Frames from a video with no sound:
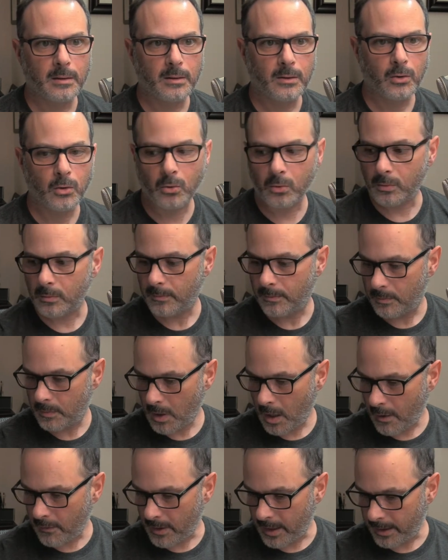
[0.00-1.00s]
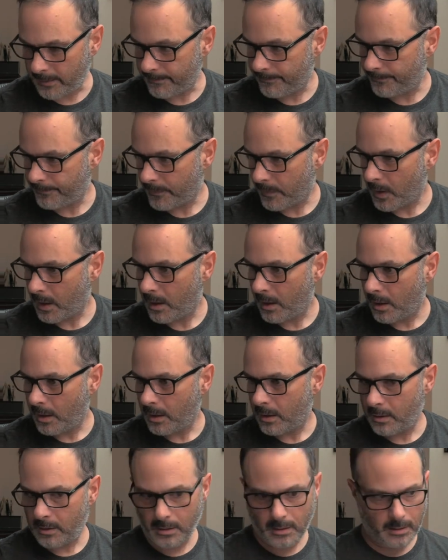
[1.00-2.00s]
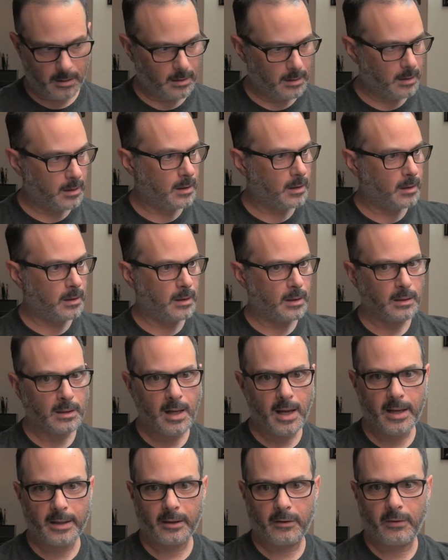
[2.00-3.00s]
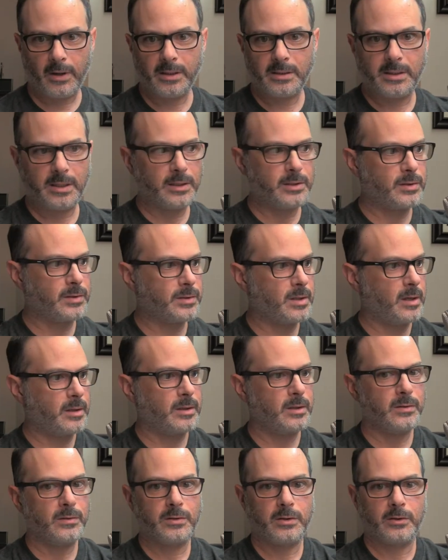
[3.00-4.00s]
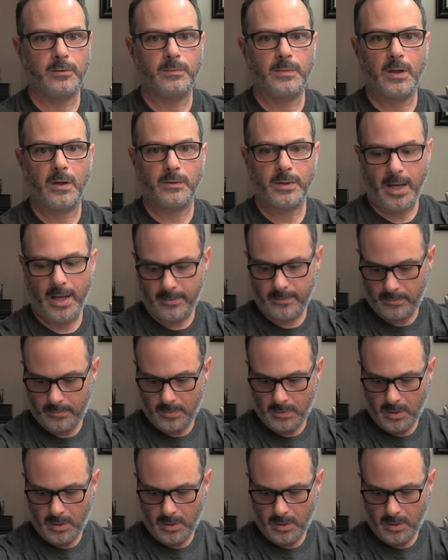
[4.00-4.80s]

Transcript: Cool. All right. A lot of great teachers on YouTube, no doubt.